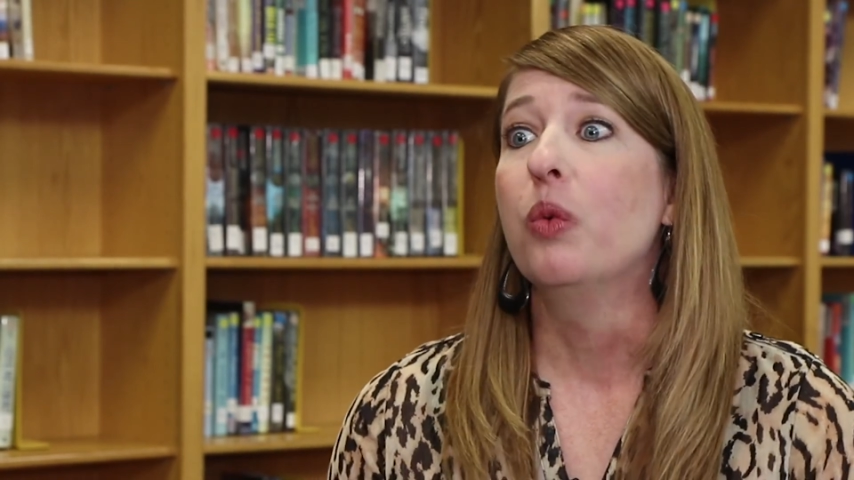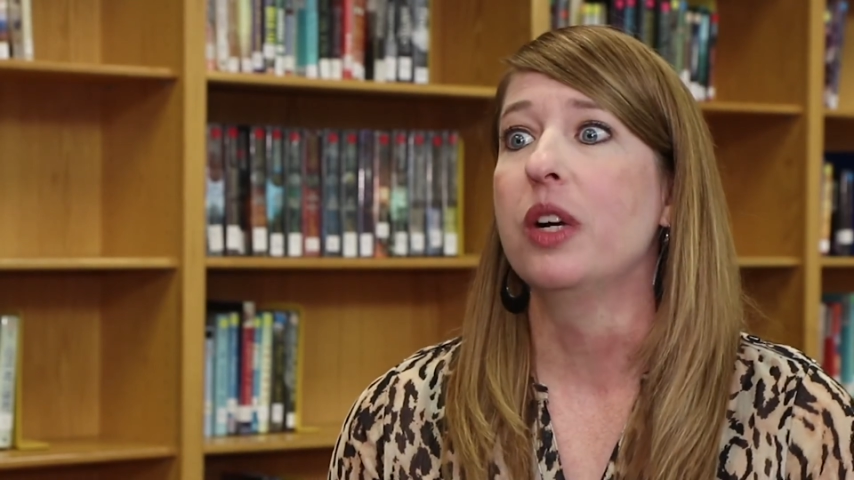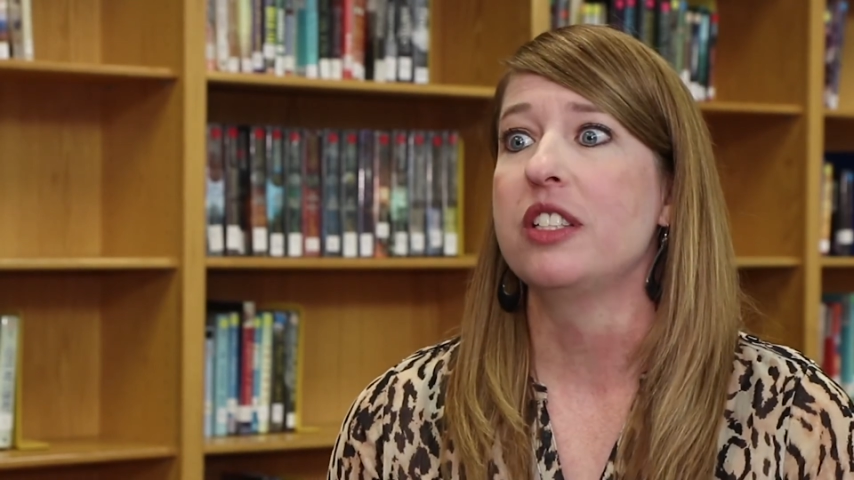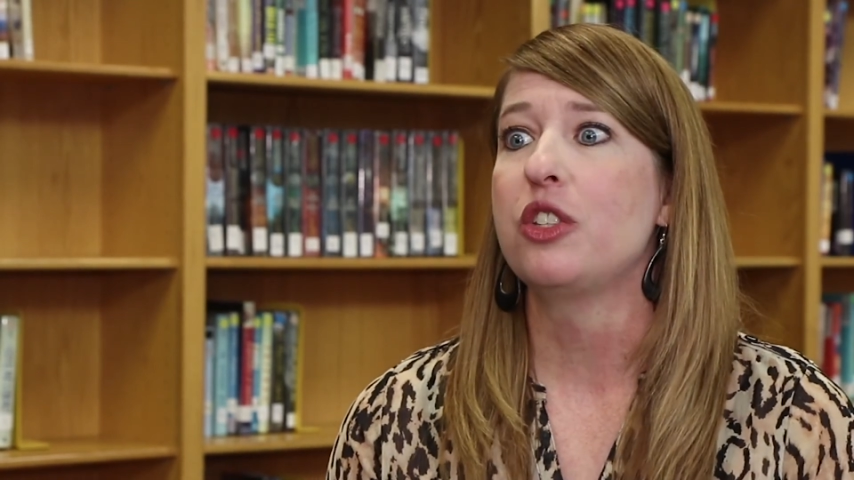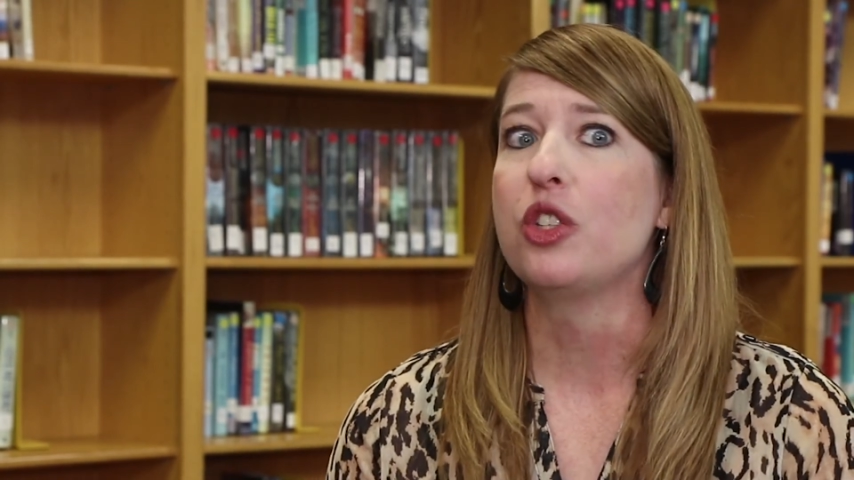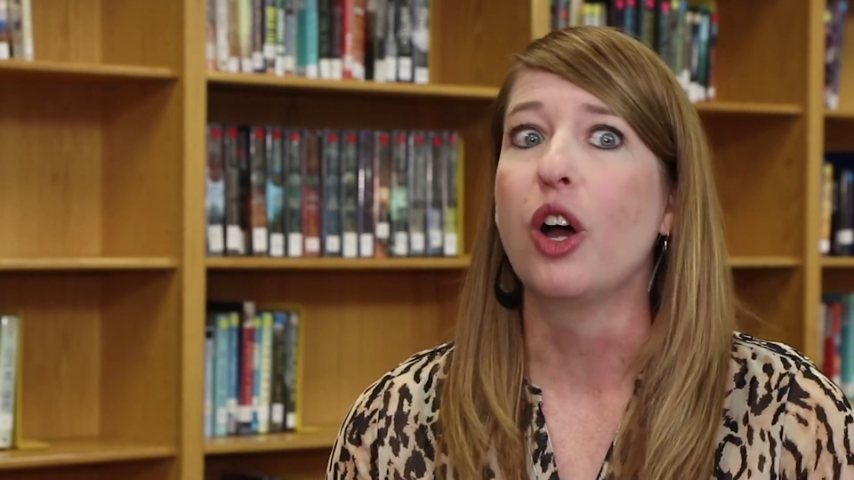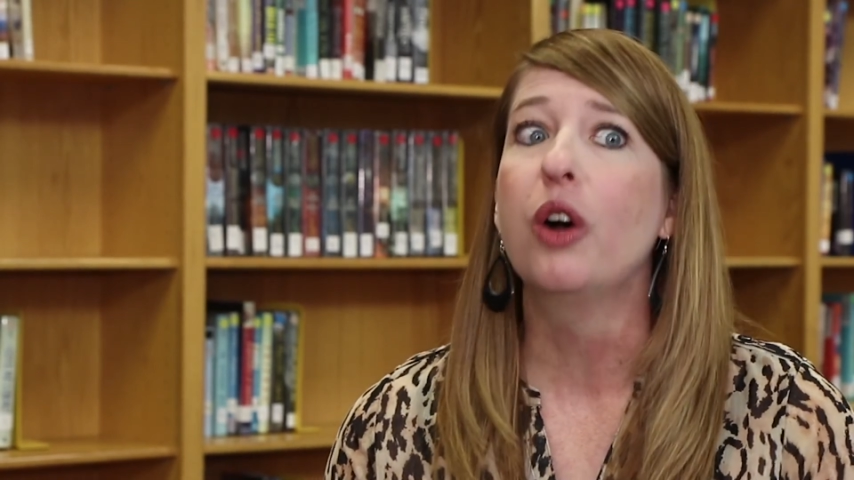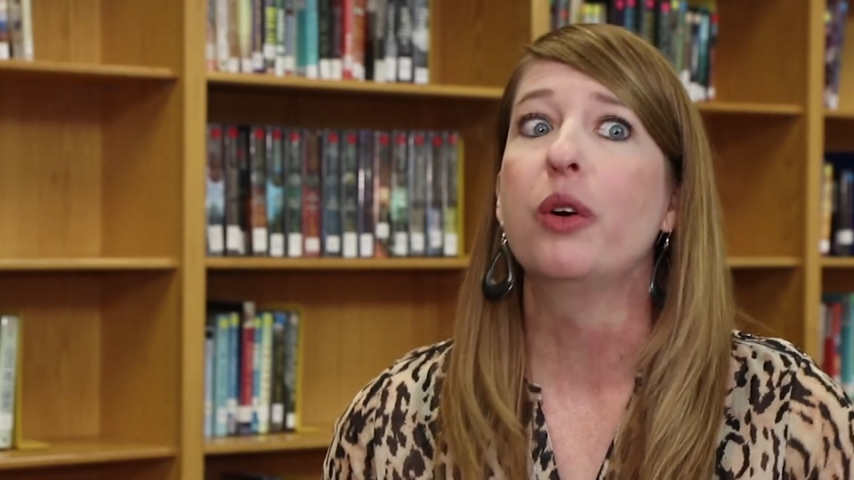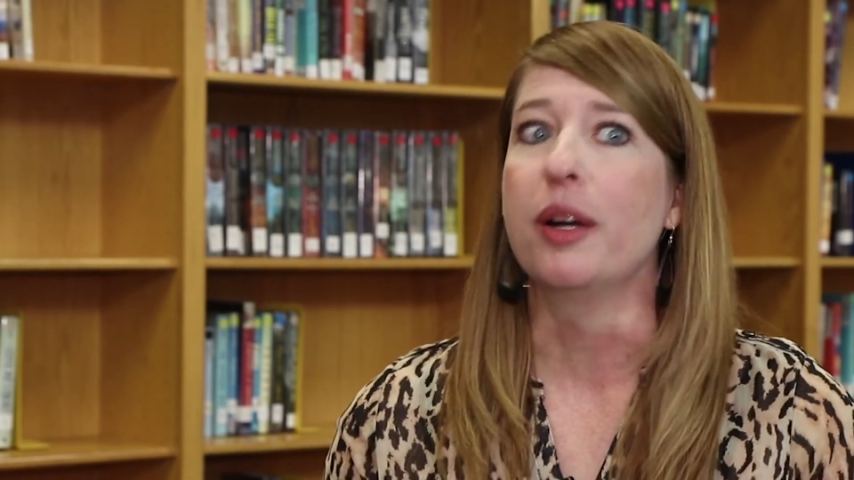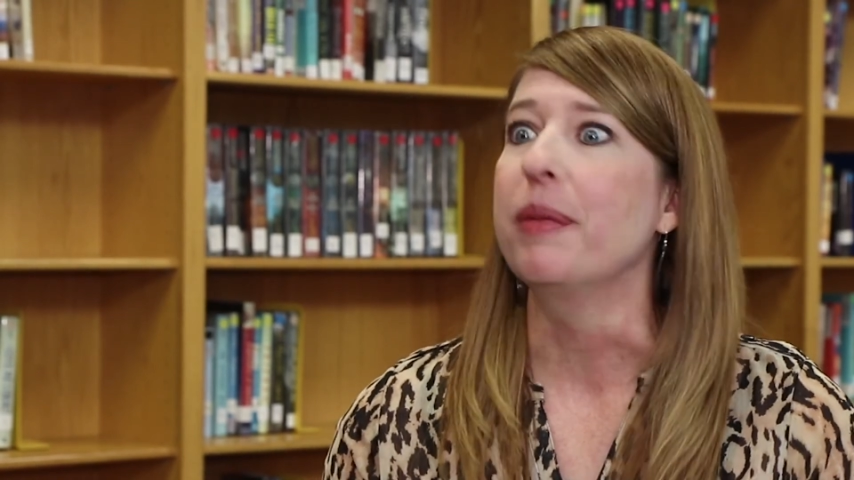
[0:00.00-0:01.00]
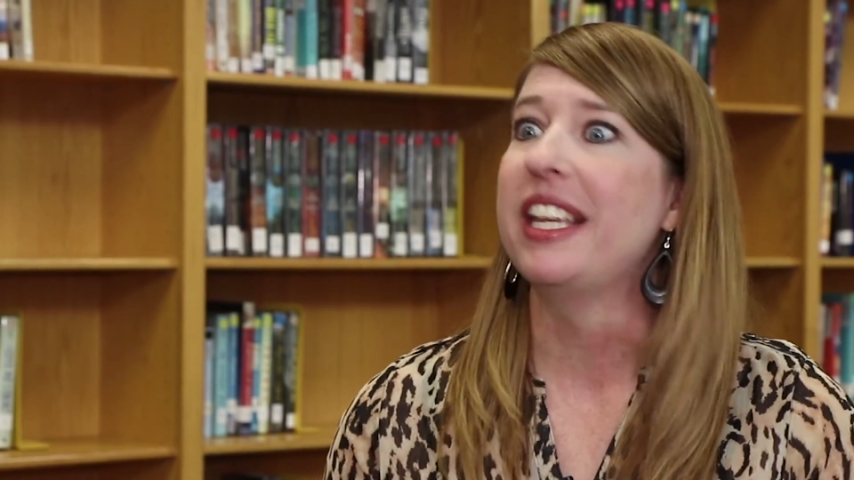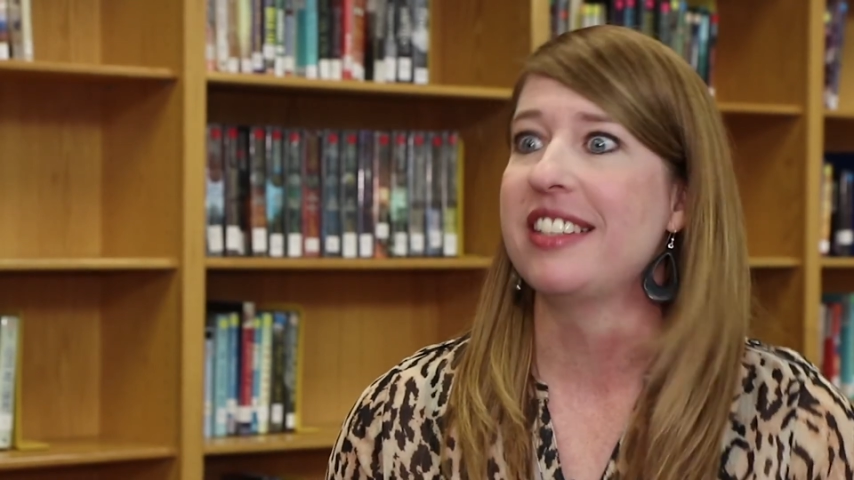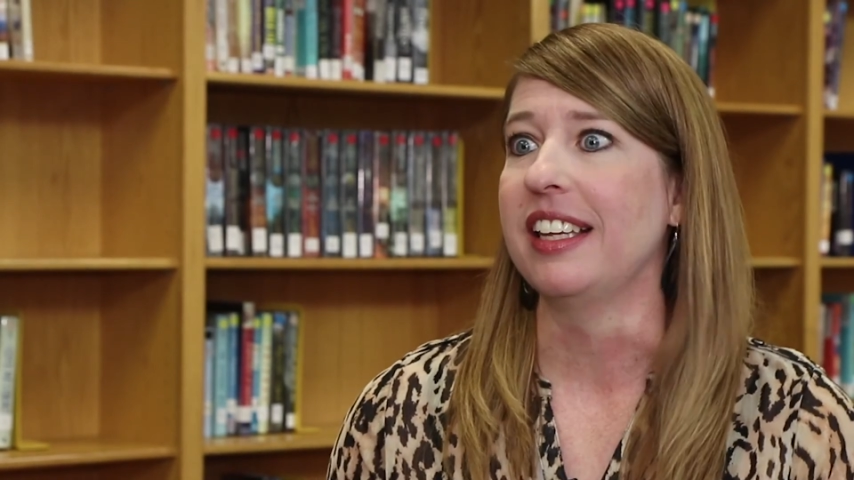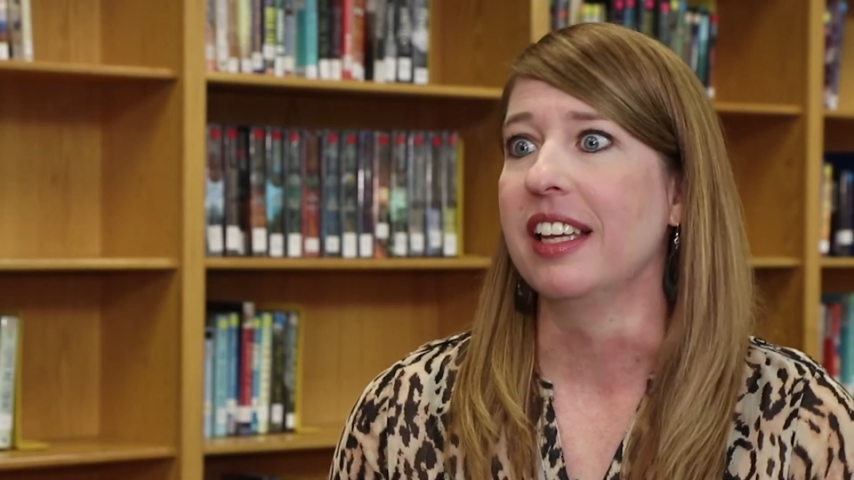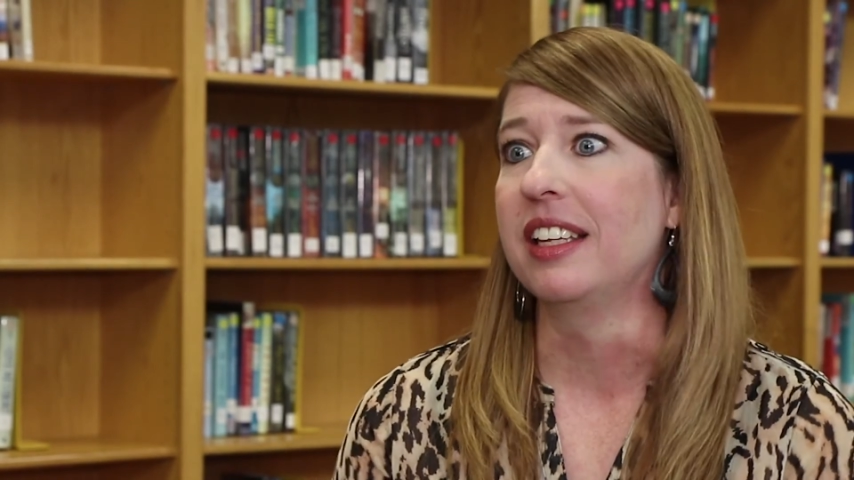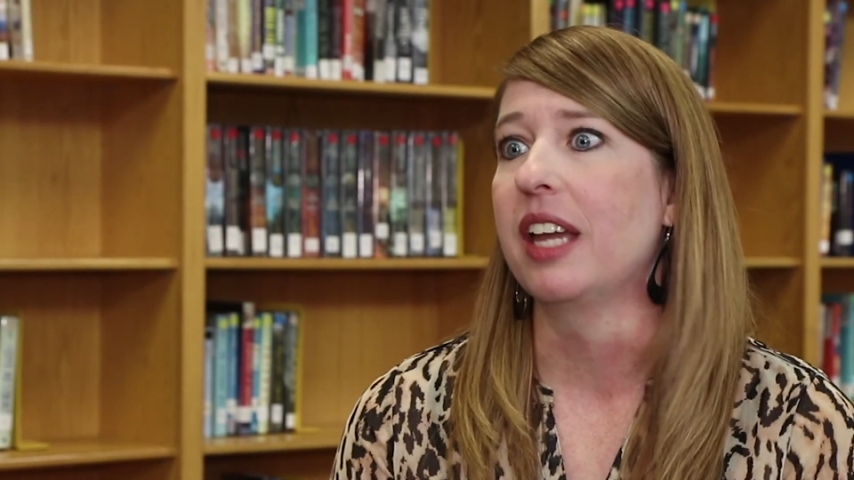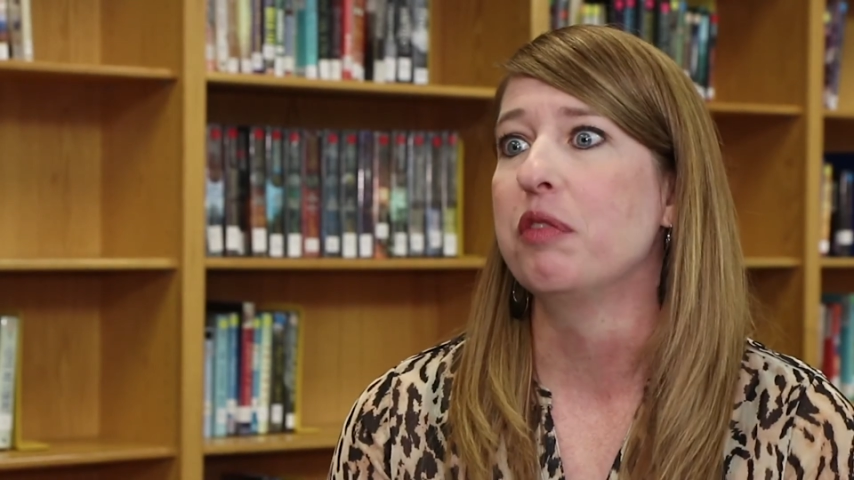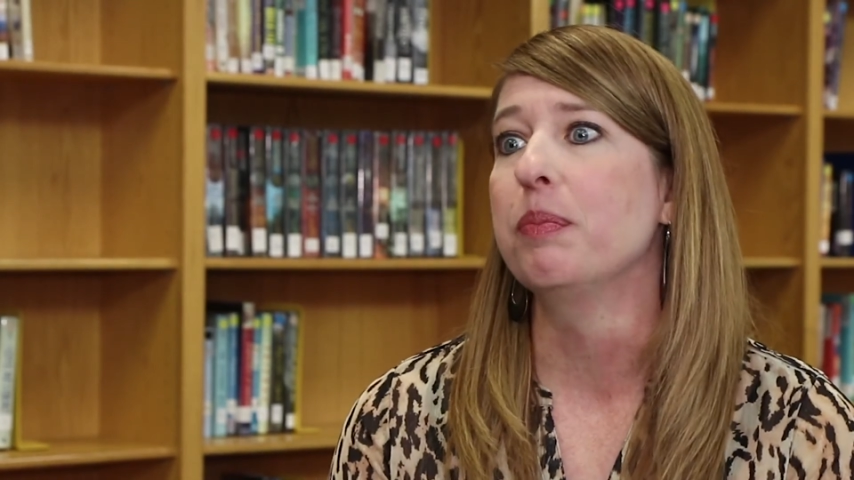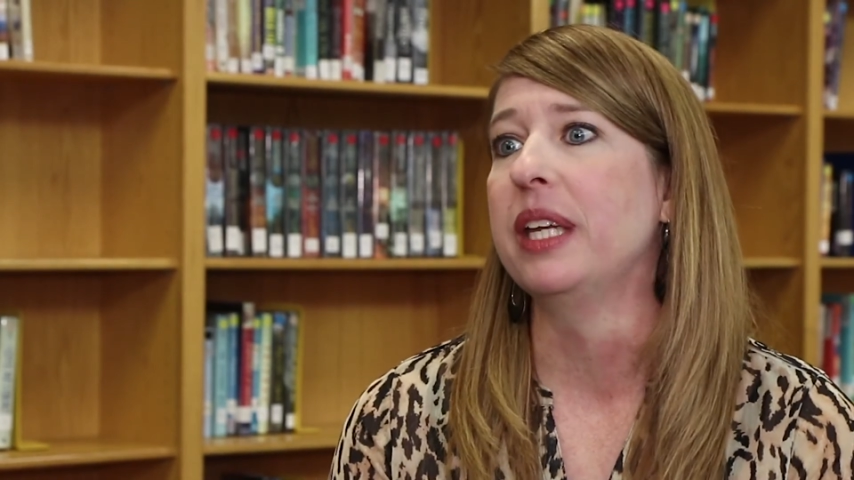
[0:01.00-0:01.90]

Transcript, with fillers: was so amazing and gave